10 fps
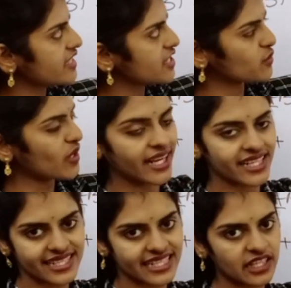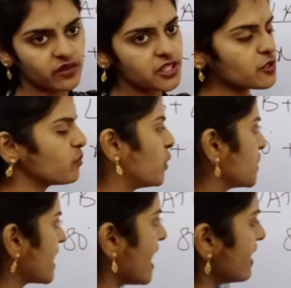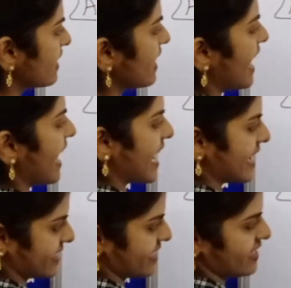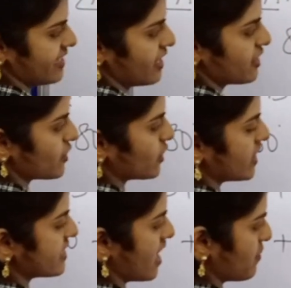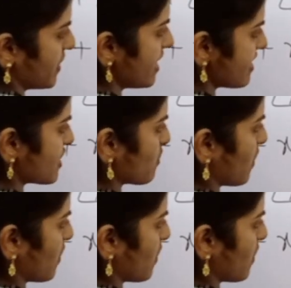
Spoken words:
these two angles are equal, so both are X. So the sum is